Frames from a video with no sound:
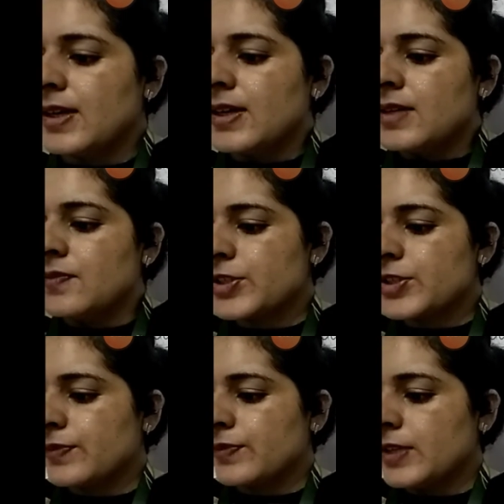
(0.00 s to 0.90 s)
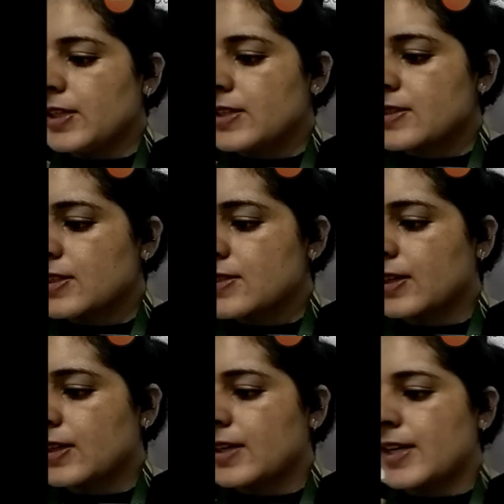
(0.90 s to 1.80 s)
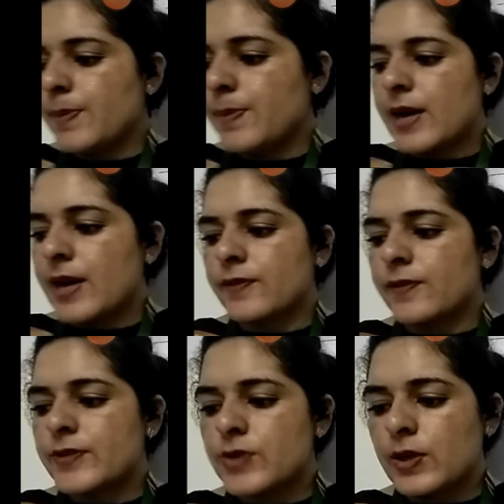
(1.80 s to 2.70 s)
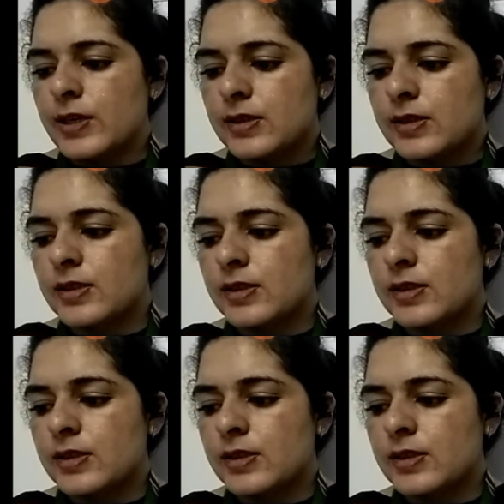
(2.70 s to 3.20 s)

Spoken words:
Which of these is the grainy part of soil?